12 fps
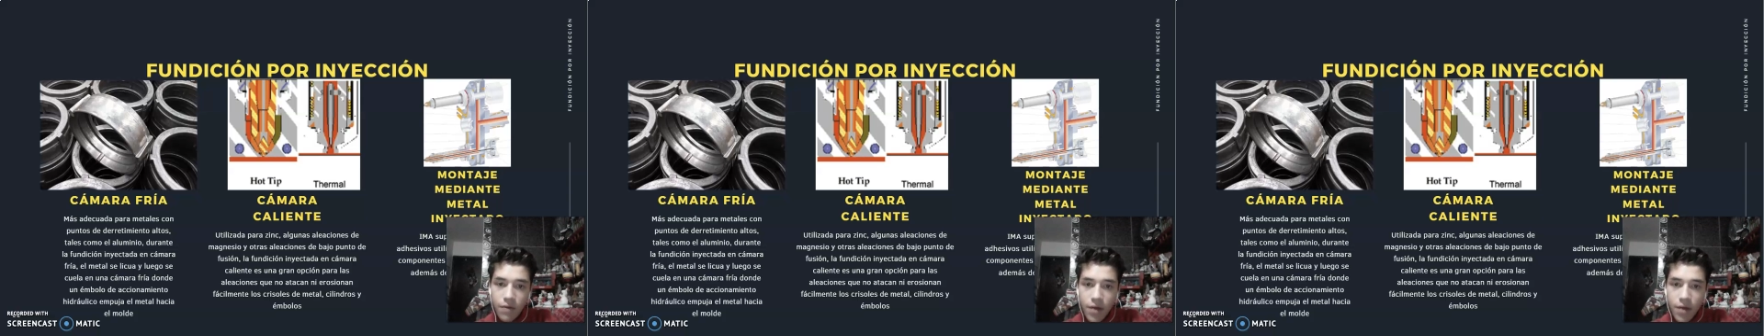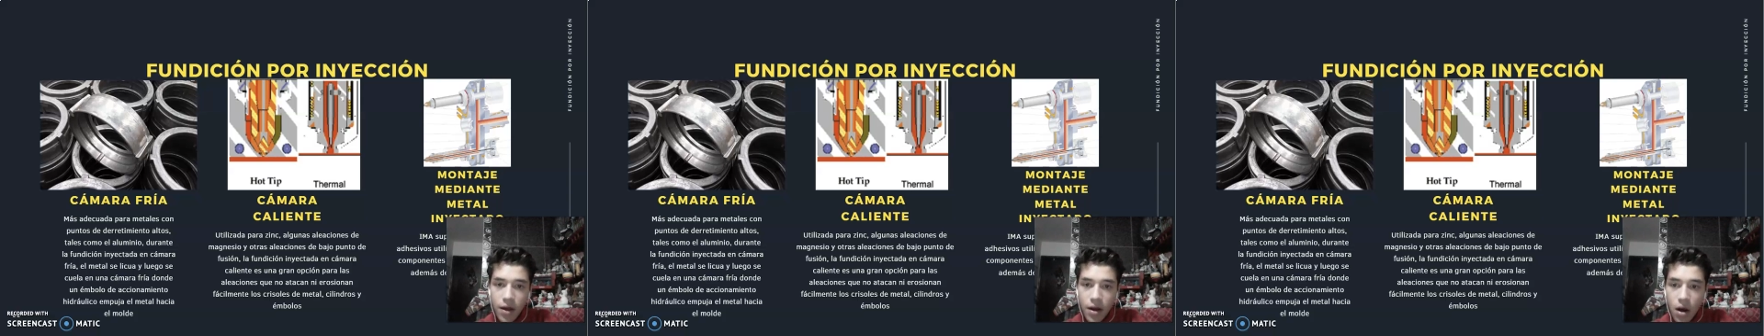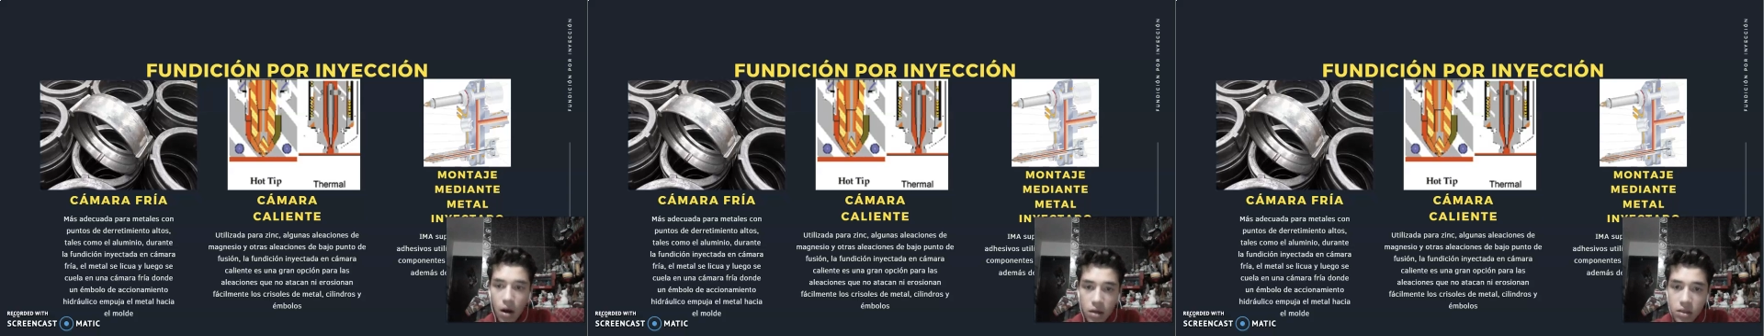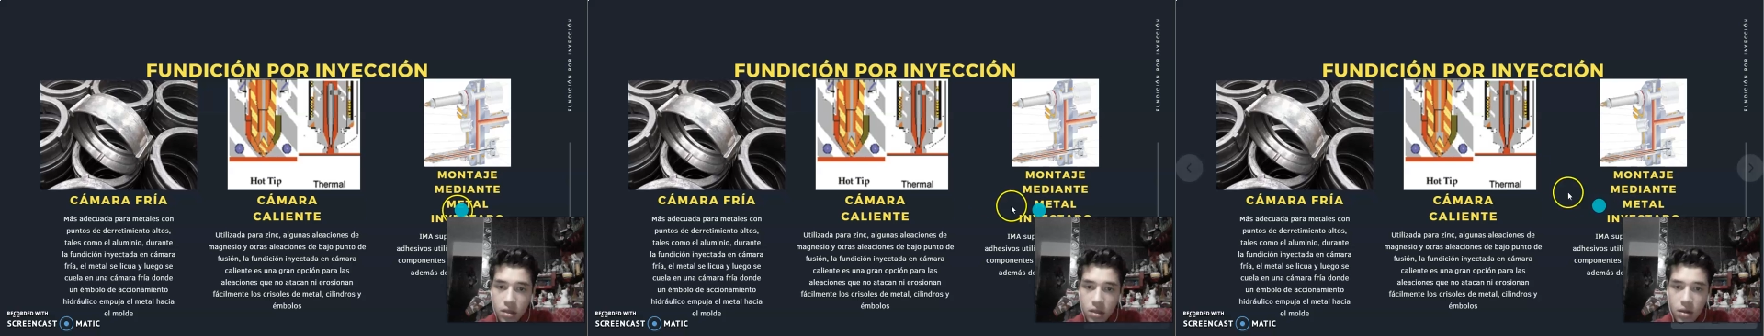getting
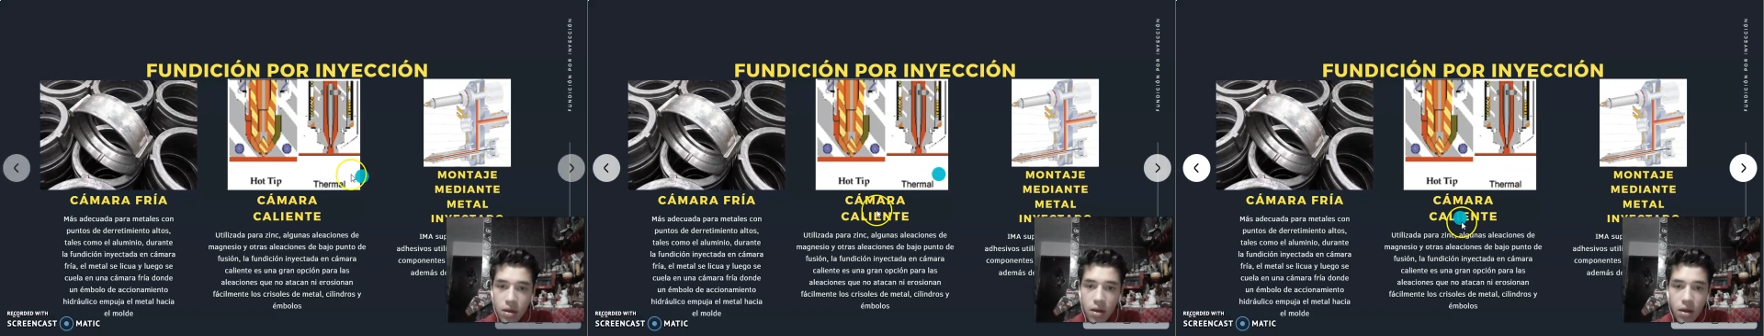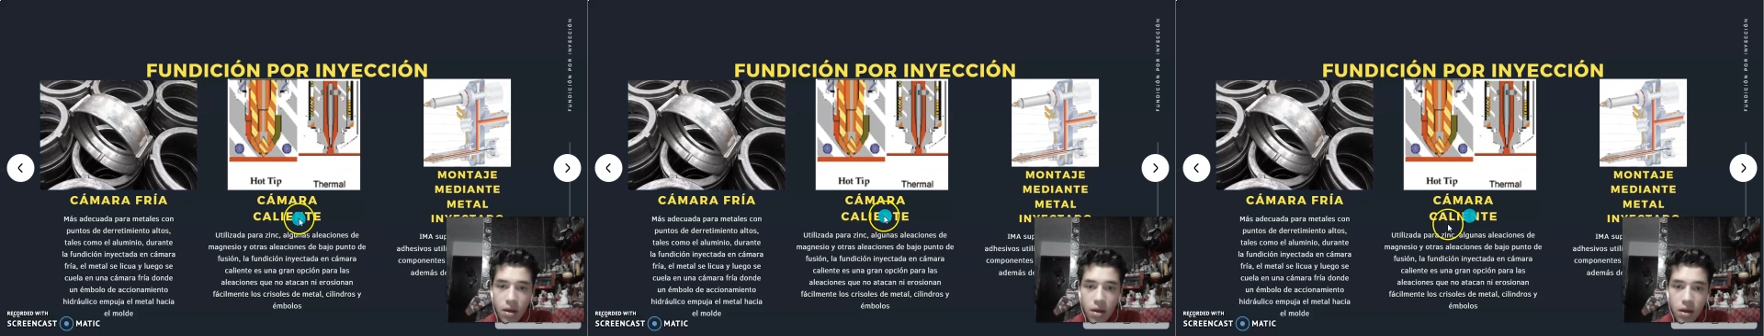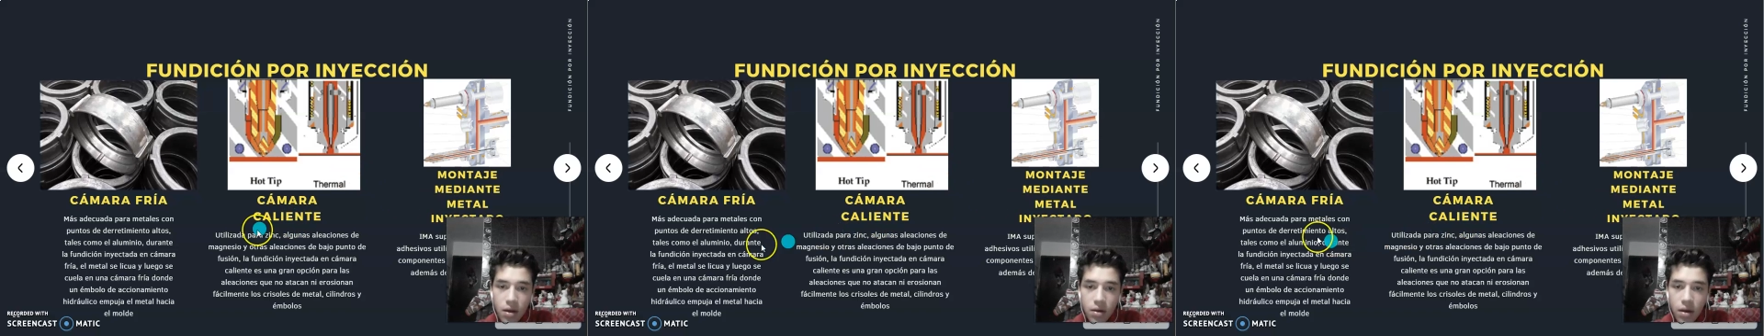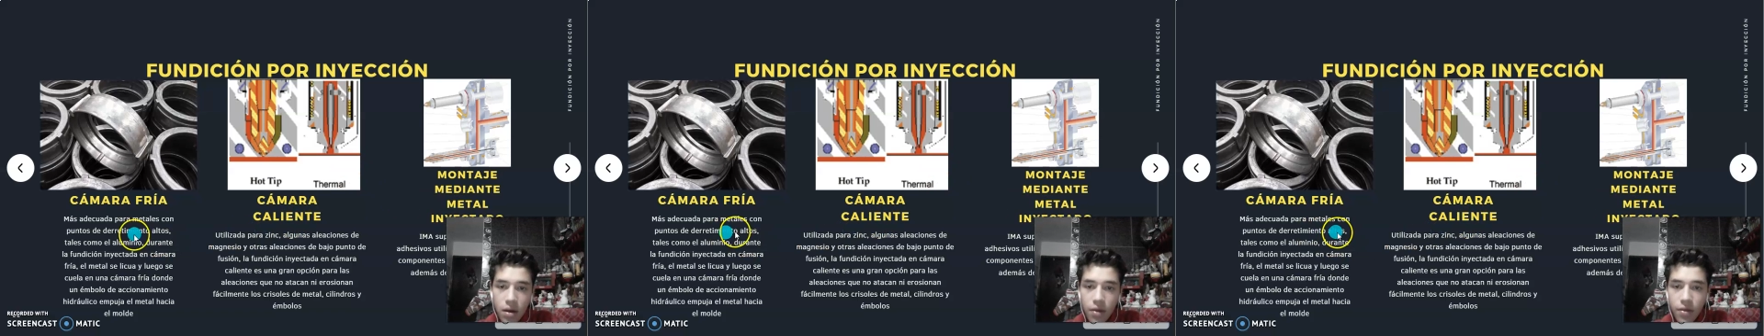hot,
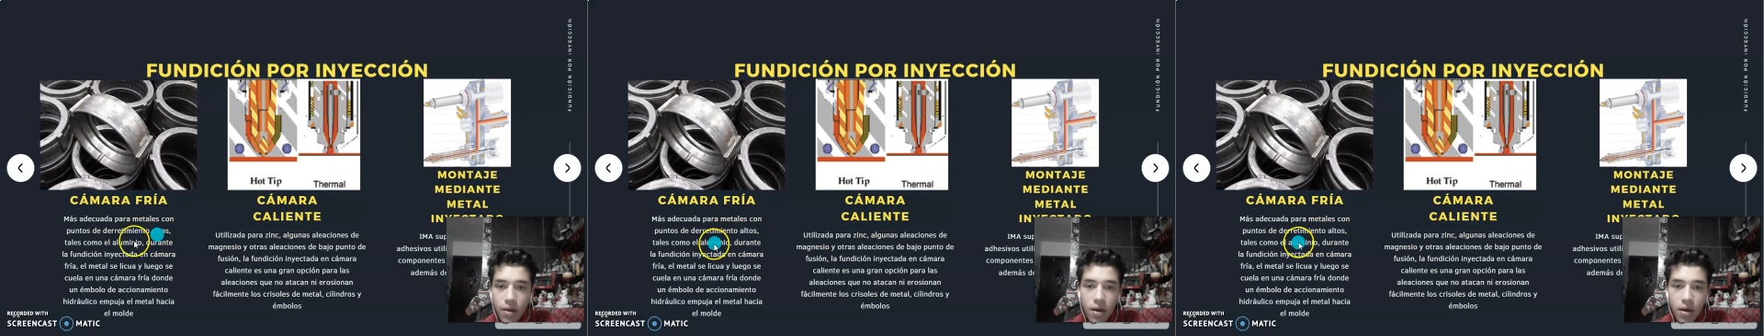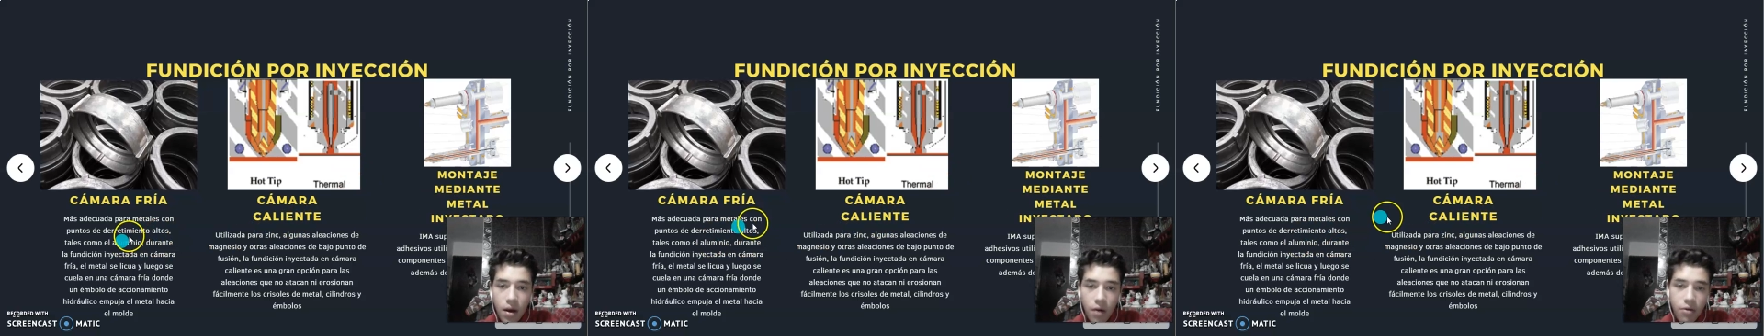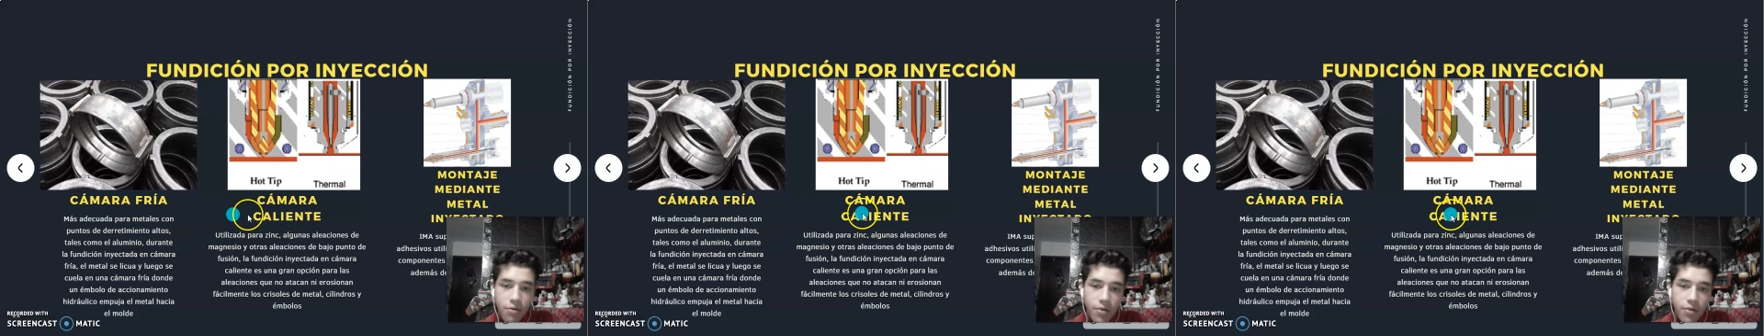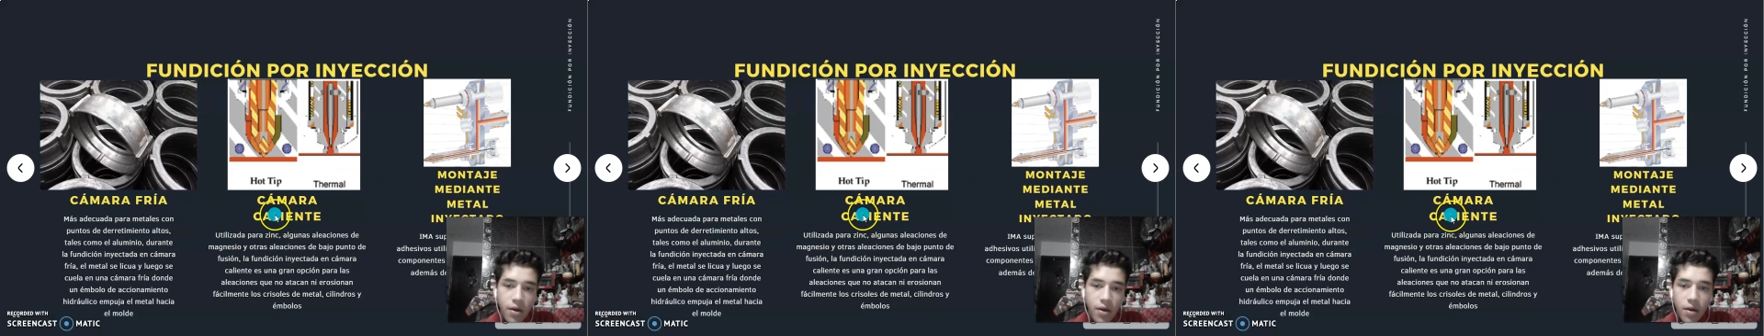and the other
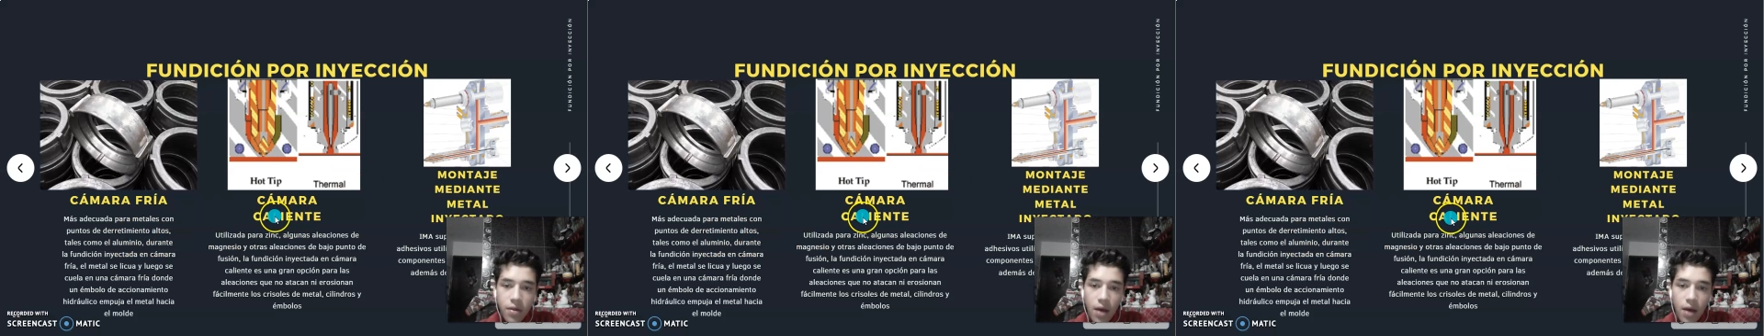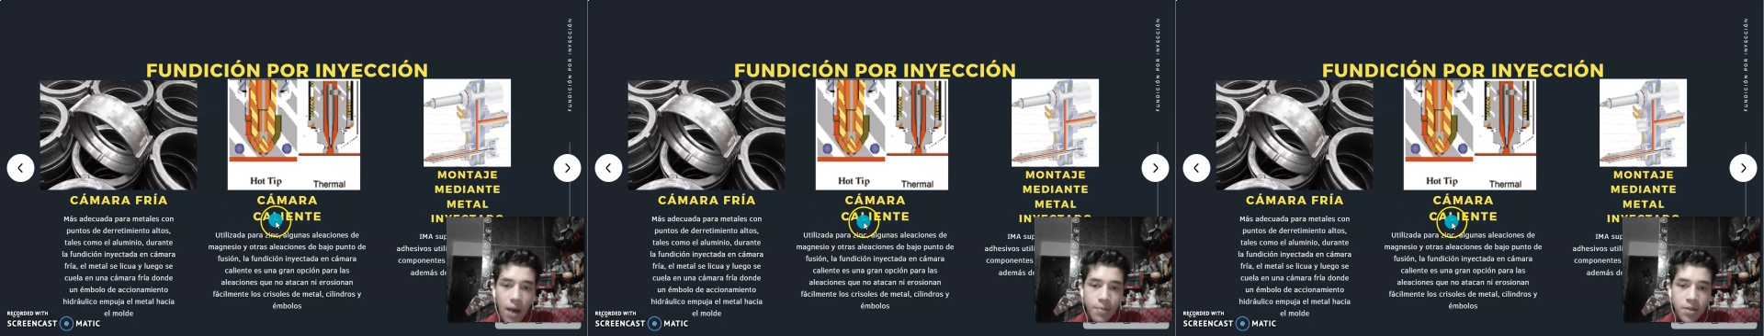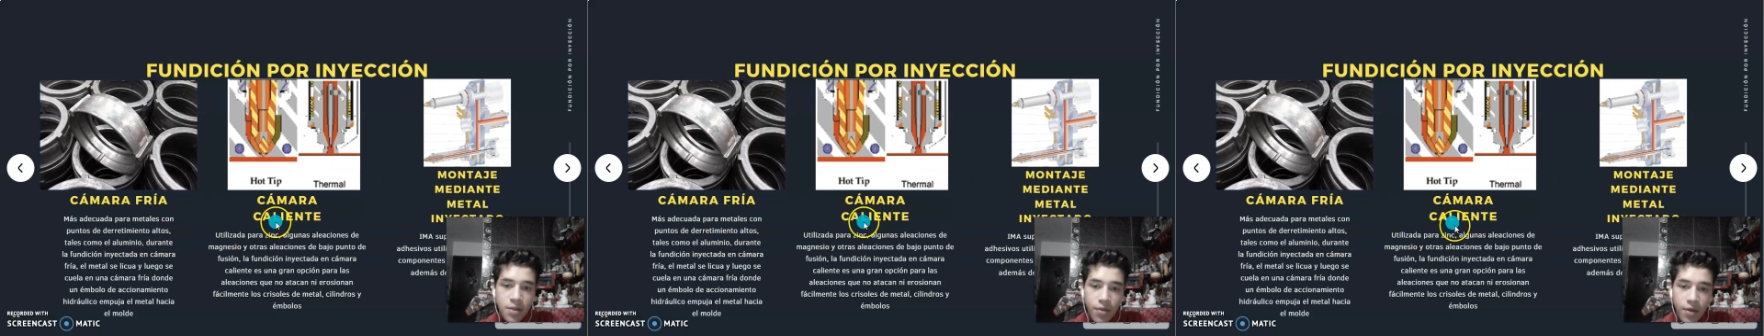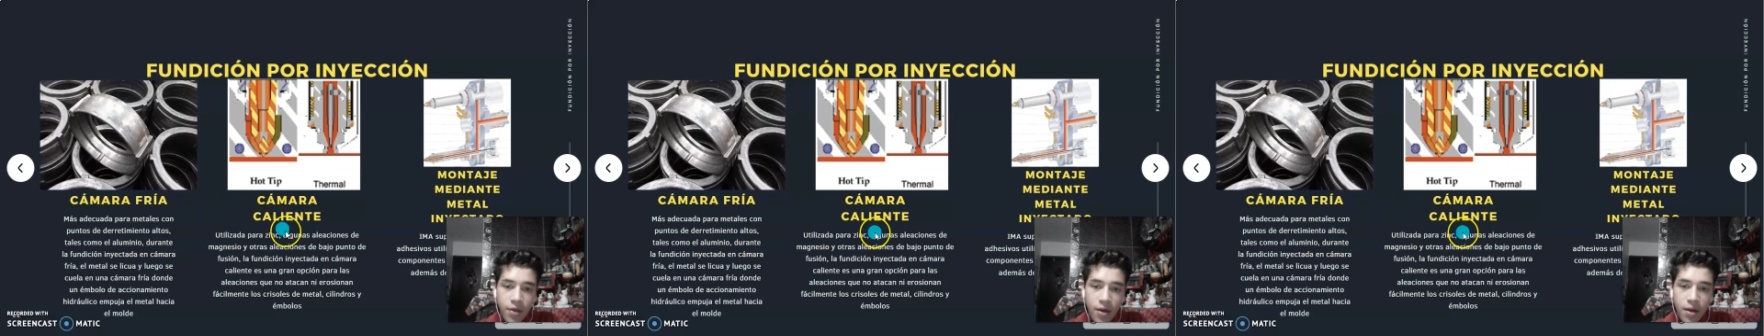thing, the opposite
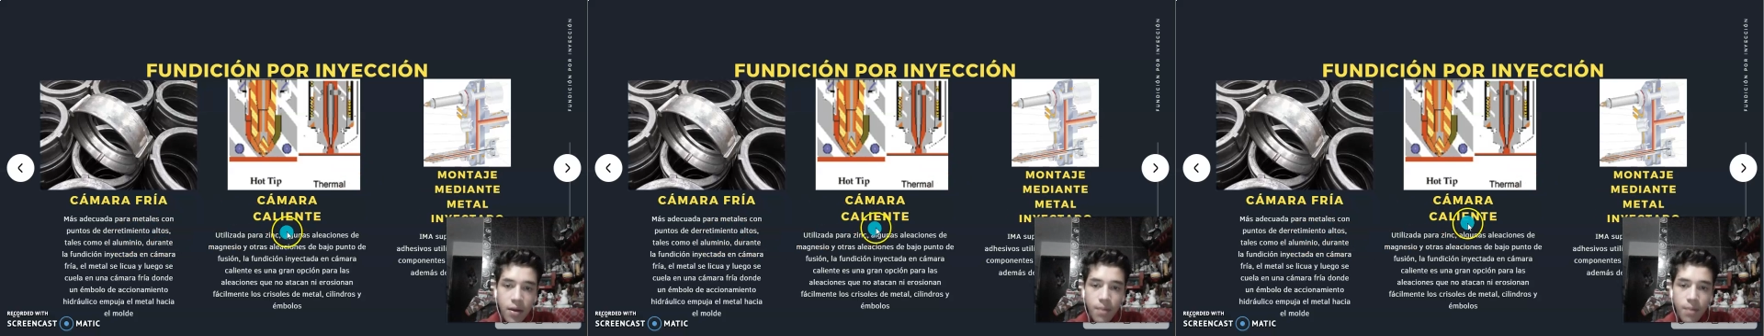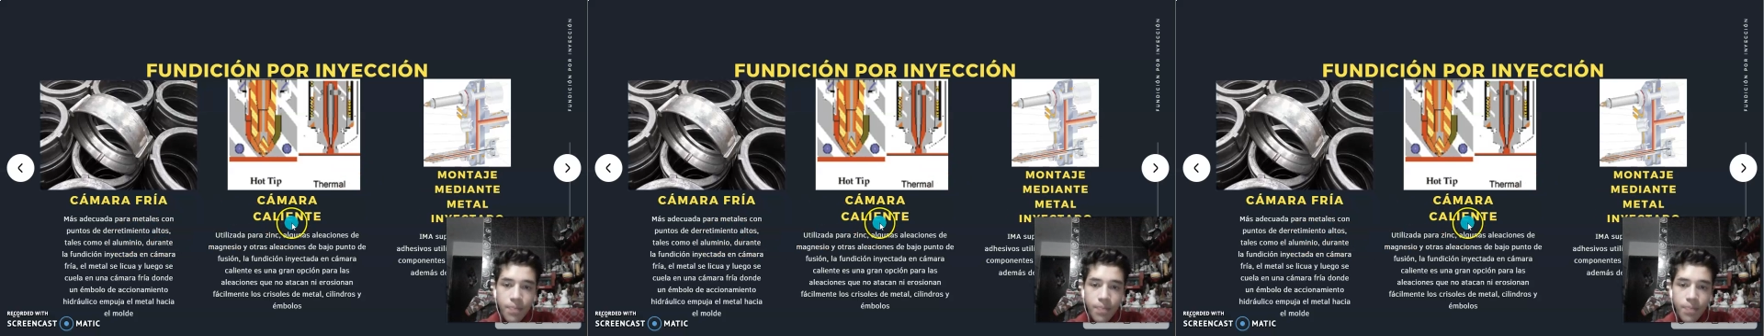thing